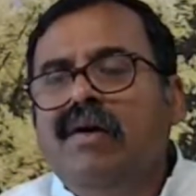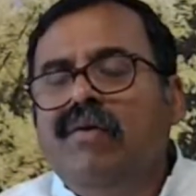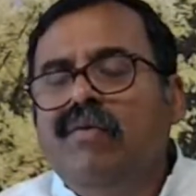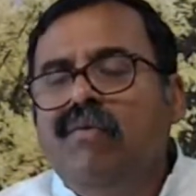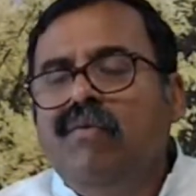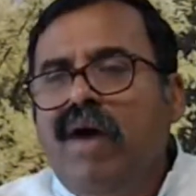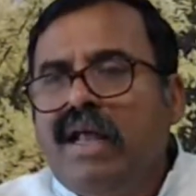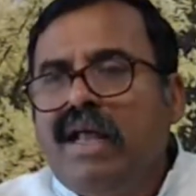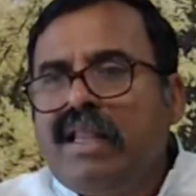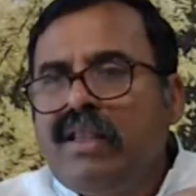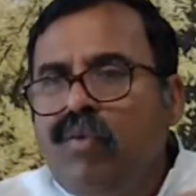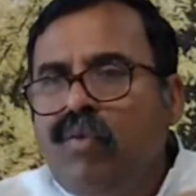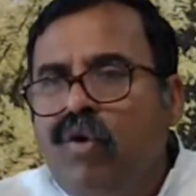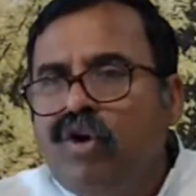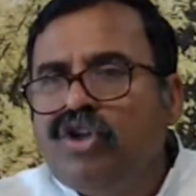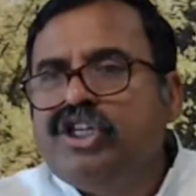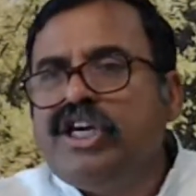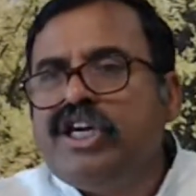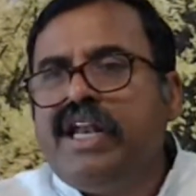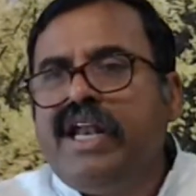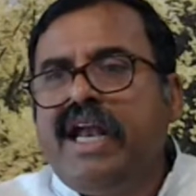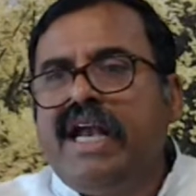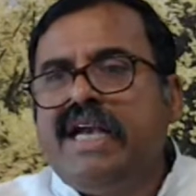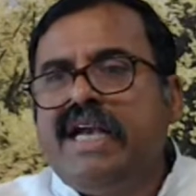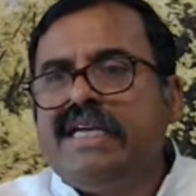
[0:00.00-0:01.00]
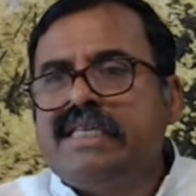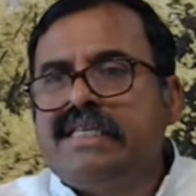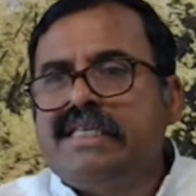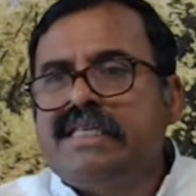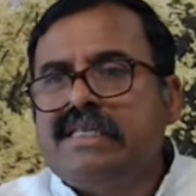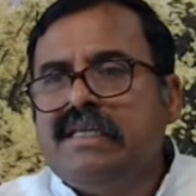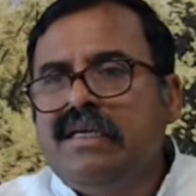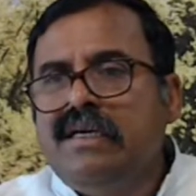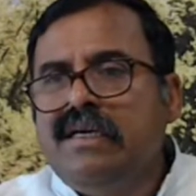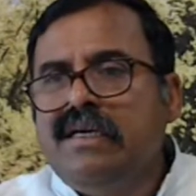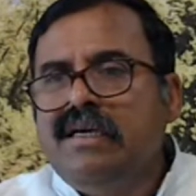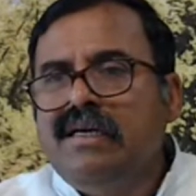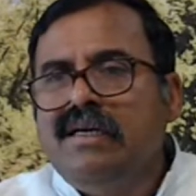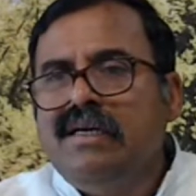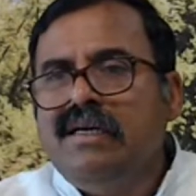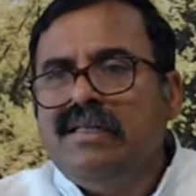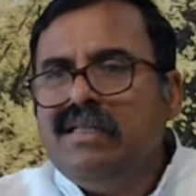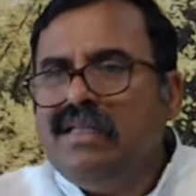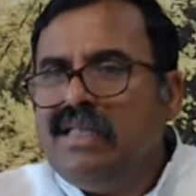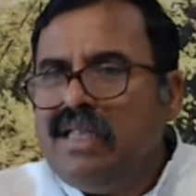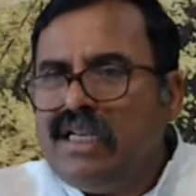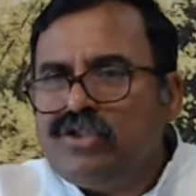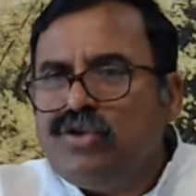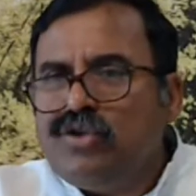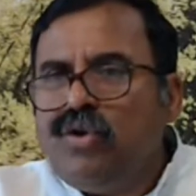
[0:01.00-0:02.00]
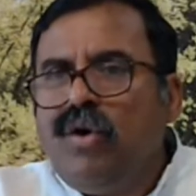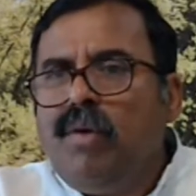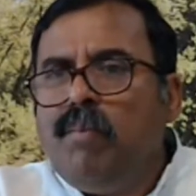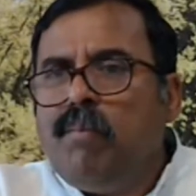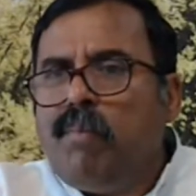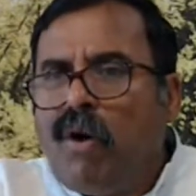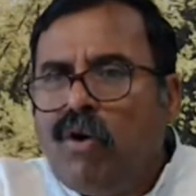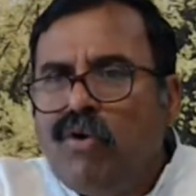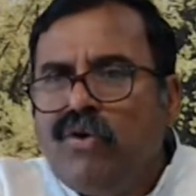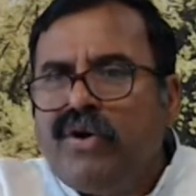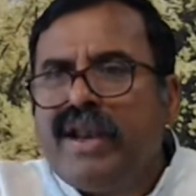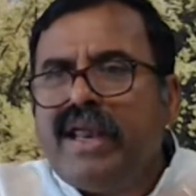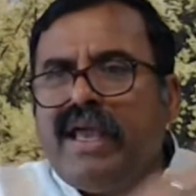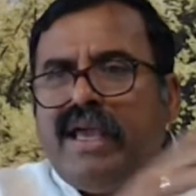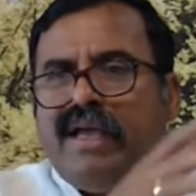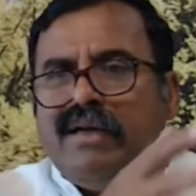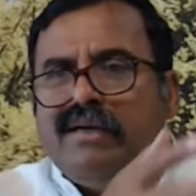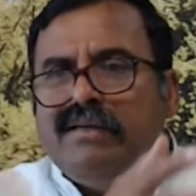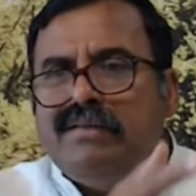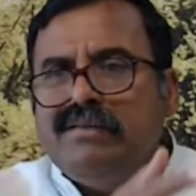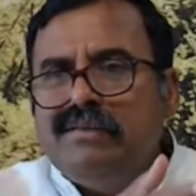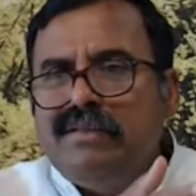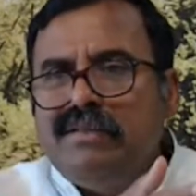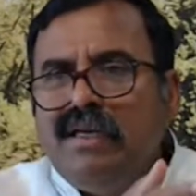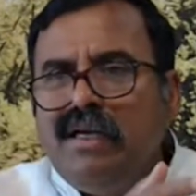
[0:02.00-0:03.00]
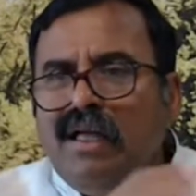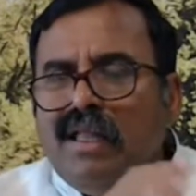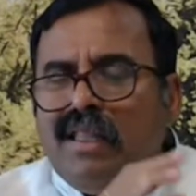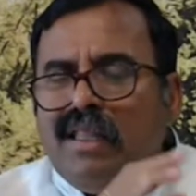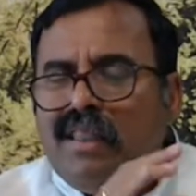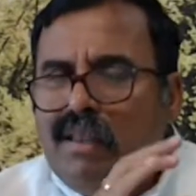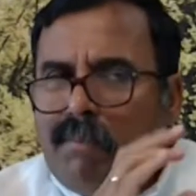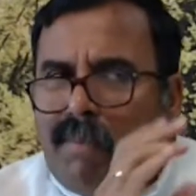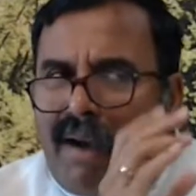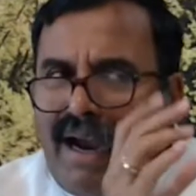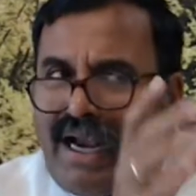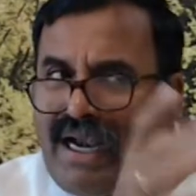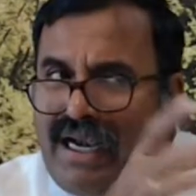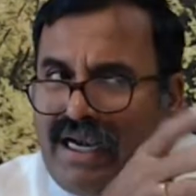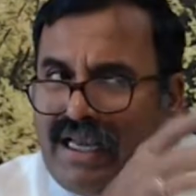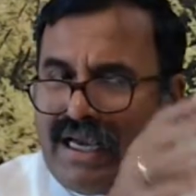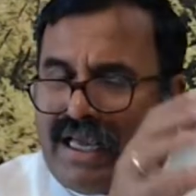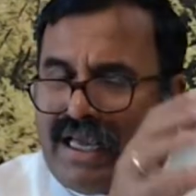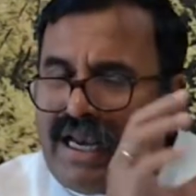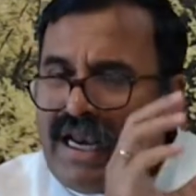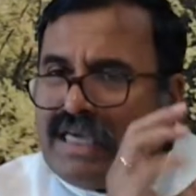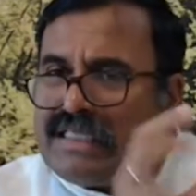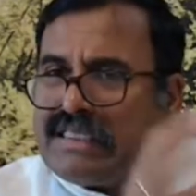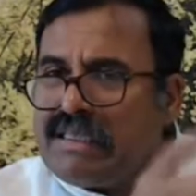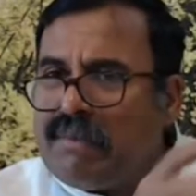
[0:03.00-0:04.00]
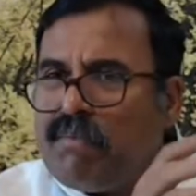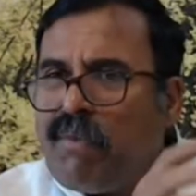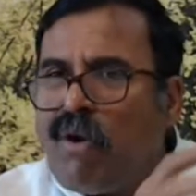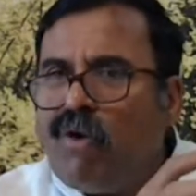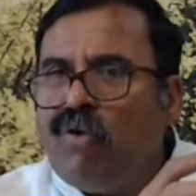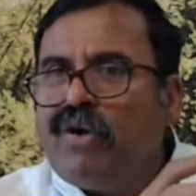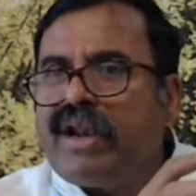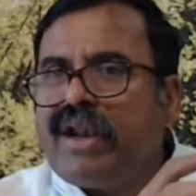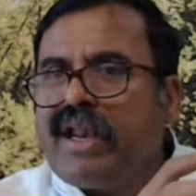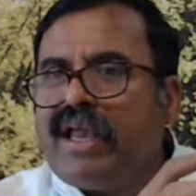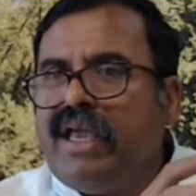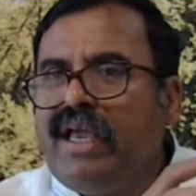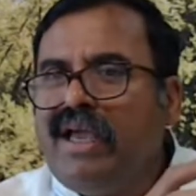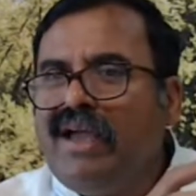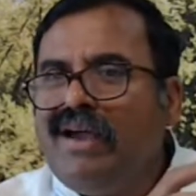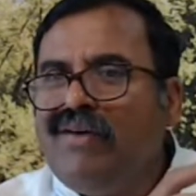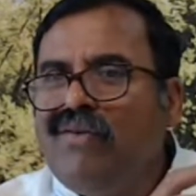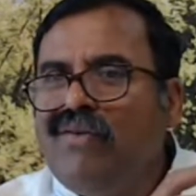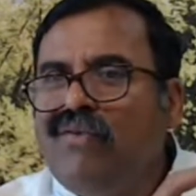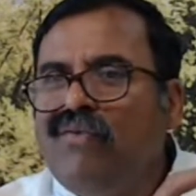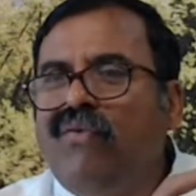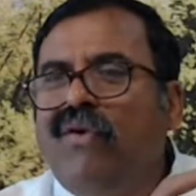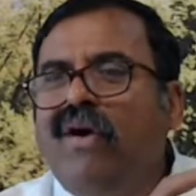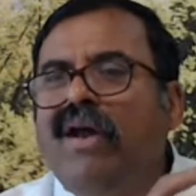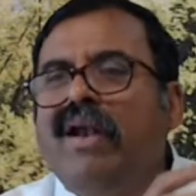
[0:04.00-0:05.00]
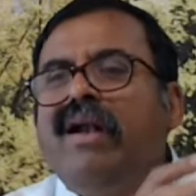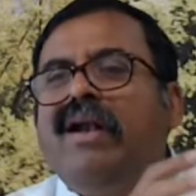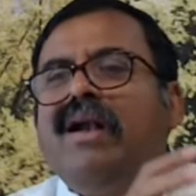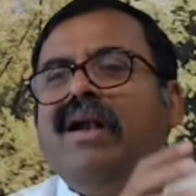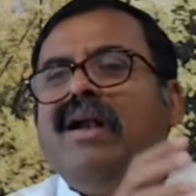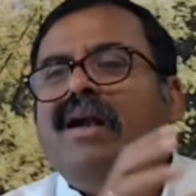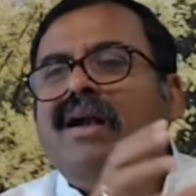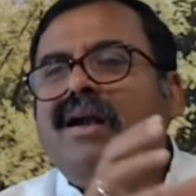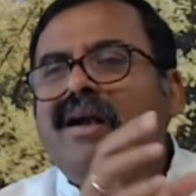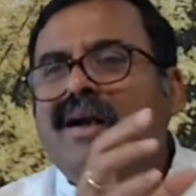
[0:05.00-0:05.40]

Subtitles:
where the ocean ends? There's no boundary. The mind creates a boundary for